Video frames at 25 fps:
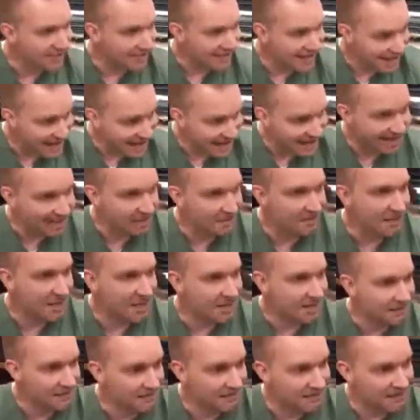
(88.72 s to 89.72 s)
the added
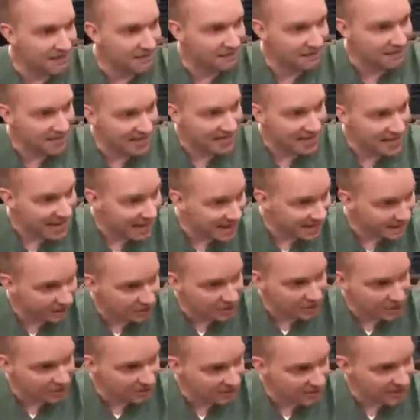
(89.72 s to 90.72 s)
benefit of the
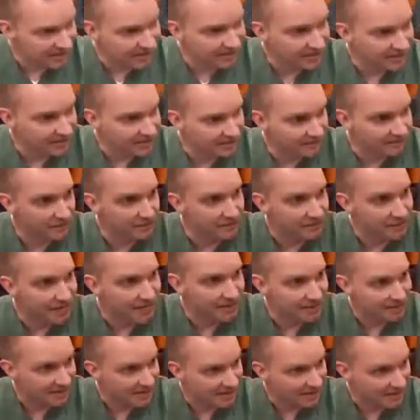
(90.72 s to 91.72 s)
energy that's delivered by
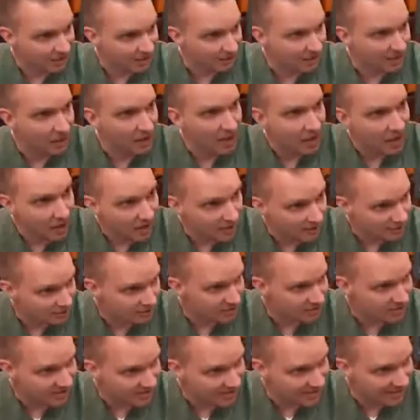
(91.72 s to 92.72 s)
the needle under
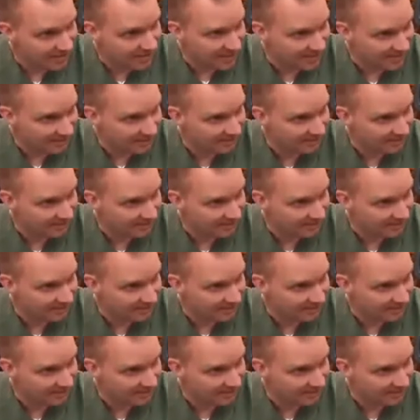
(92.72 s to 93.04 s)
the skin.